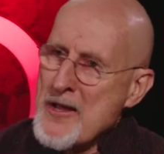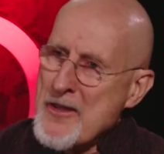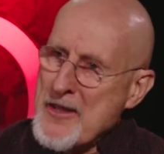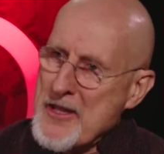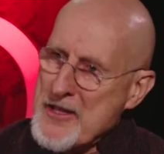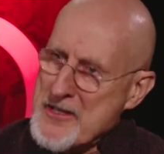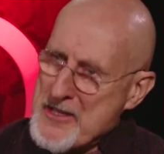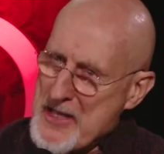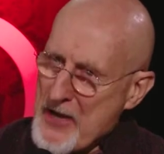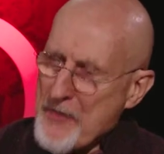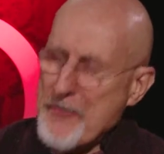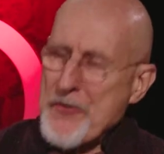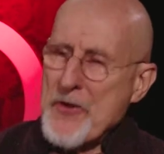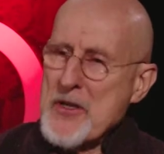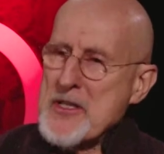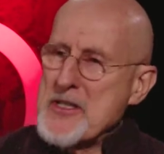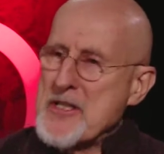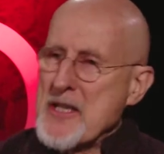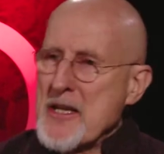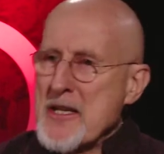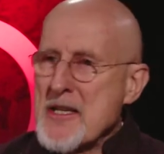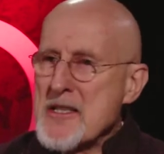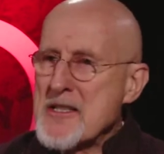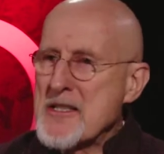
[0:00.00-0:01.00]
The
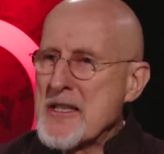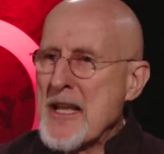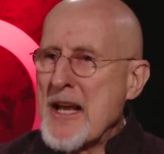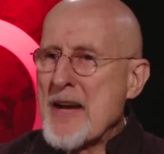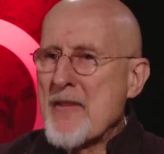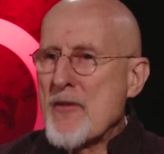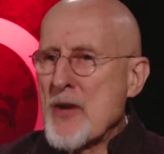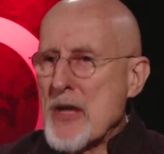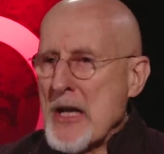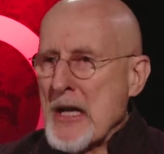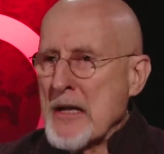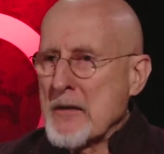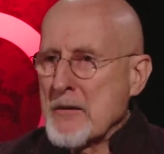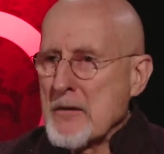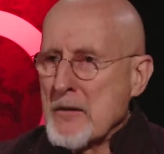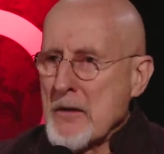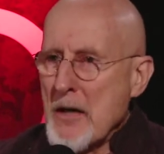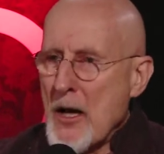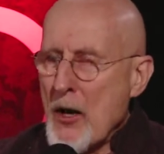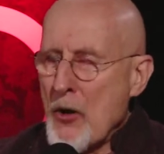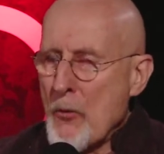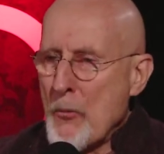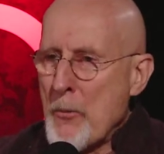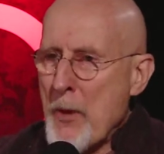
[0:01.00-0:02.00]
difference is that every,
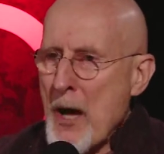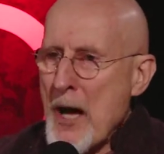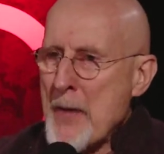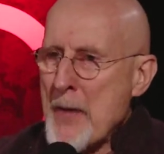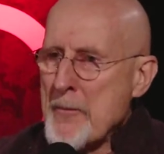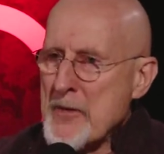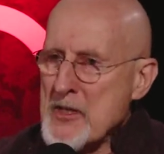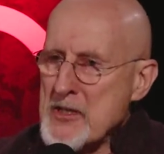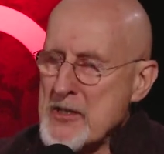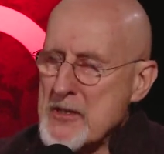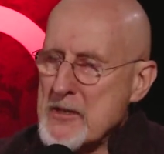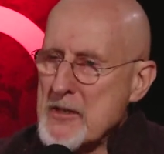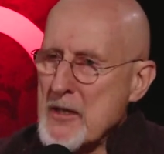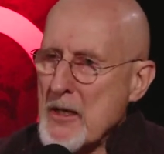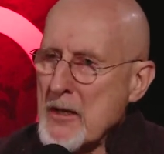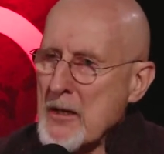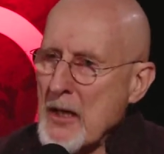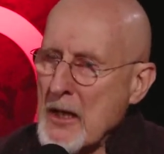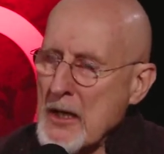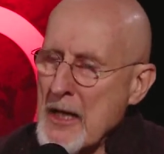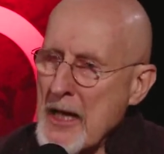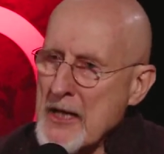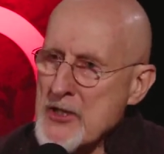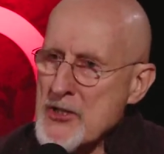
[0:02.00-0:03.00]
Obama's
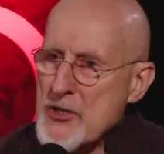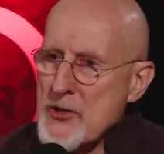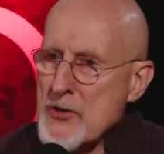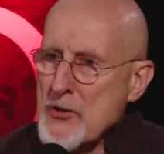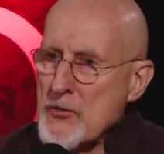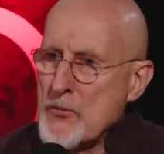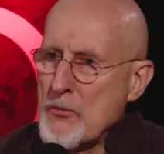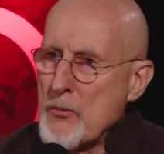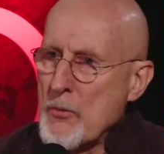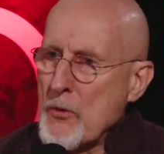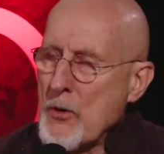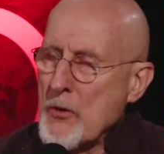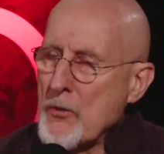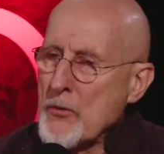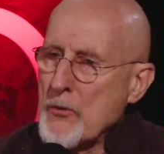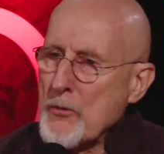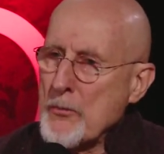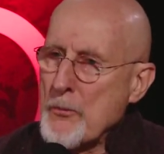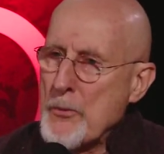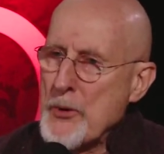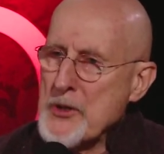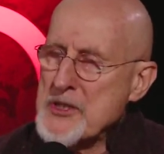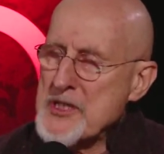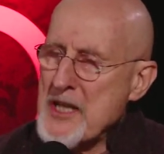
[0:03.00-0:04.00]
election
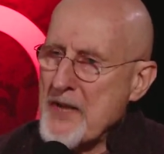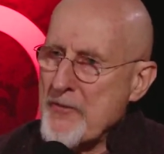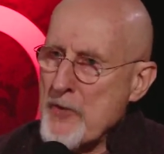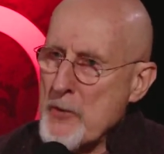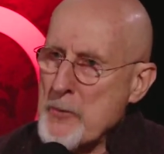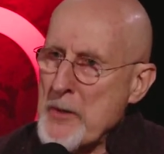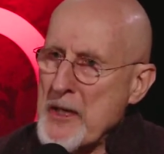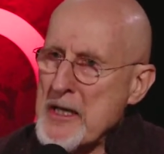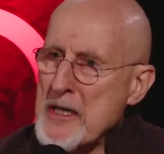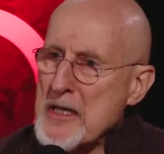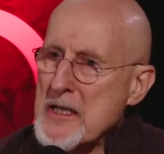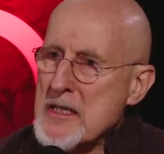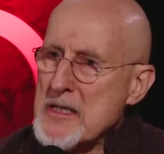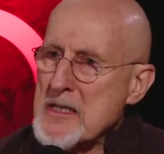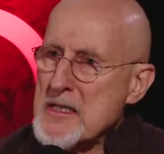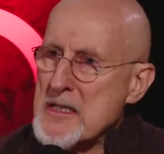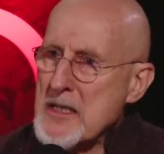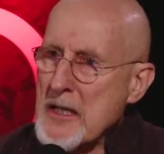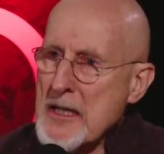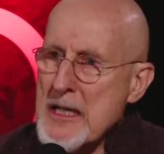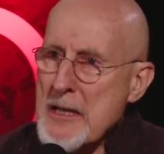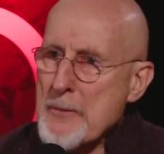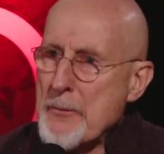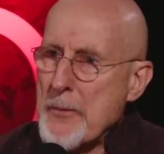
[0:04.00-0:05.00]
puts everybody to
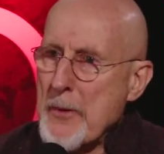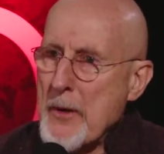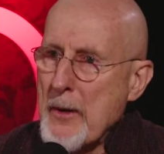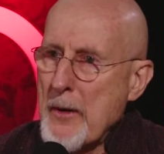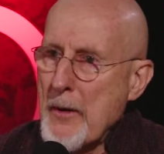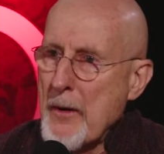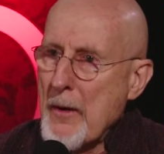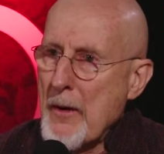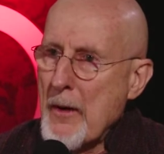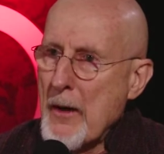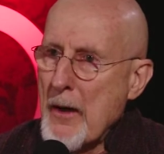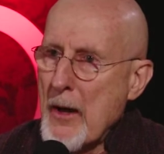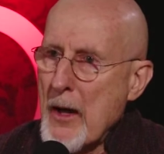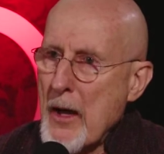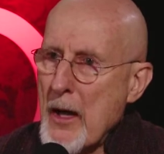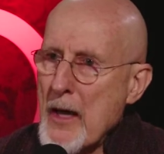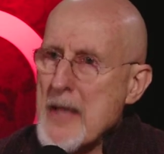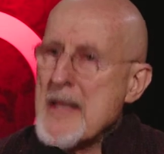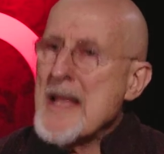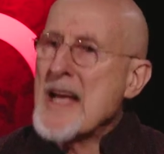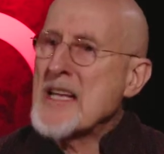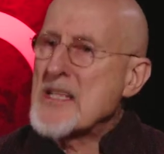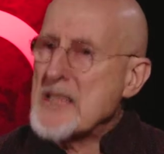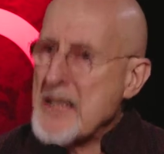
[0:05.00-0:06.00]
sleep. Breeds
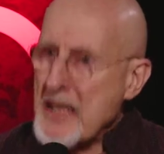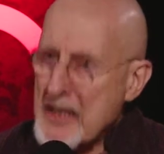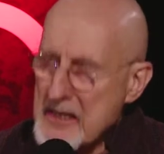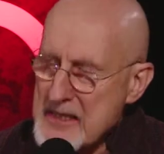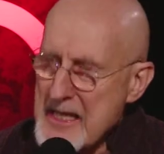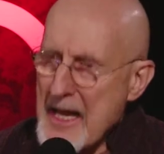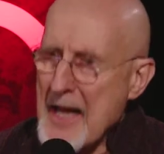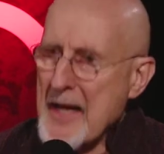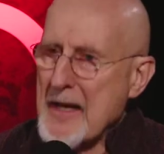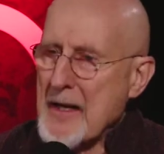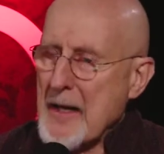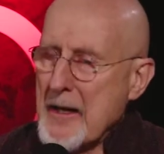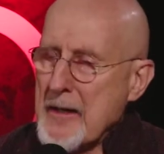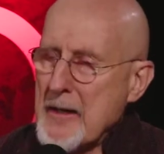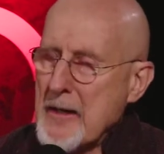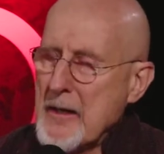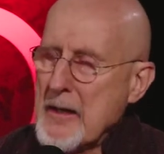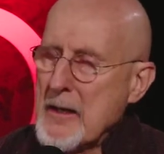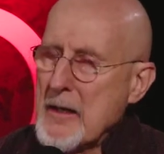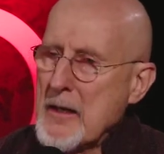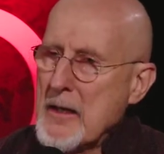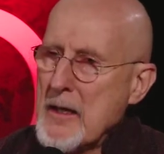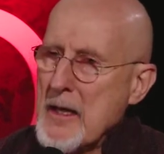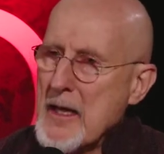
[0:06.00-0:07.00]
quiescence. That's exactly,
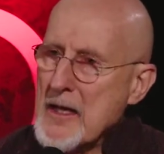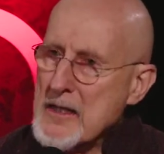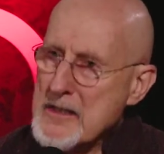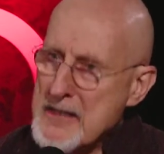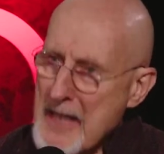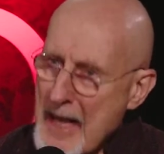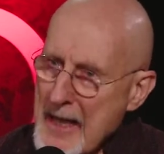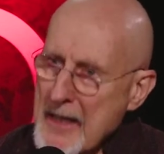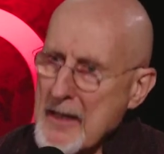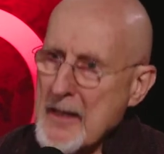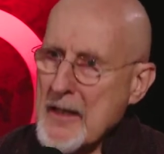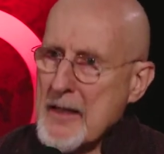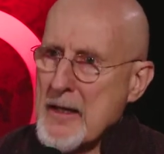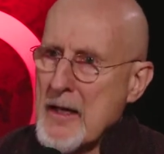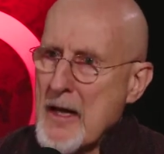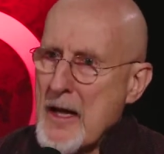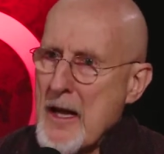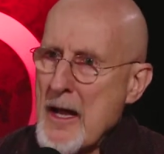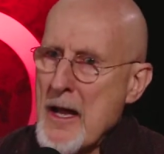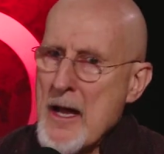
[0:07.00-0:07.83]
exactly.